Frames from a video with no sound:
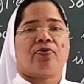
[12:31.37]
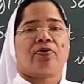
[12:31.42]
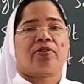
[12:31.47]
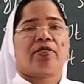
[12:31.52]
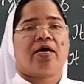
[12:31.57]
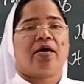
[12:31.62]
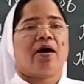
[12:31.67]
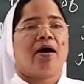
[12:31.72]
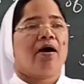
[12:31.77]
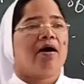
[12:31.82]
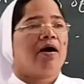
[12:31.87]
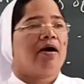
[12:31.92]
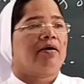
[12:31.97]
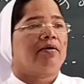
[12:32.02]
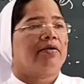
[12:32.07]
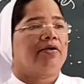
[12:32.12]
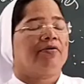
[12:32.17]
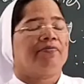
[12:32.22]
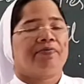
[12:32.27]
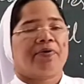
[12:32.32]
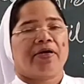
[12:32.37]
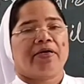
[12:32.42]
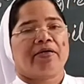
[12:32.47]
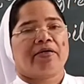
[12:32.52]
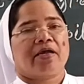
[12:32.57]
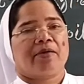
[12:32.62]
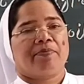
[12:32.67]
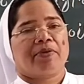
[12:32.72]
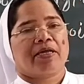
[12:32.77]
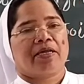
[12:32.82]
for the different
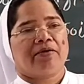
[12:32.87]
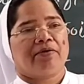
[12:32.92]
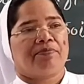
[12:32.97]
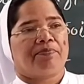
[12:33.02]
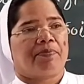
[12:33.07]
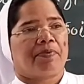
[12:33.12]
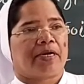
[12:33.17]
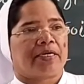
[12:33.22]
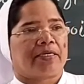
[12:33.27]
chemical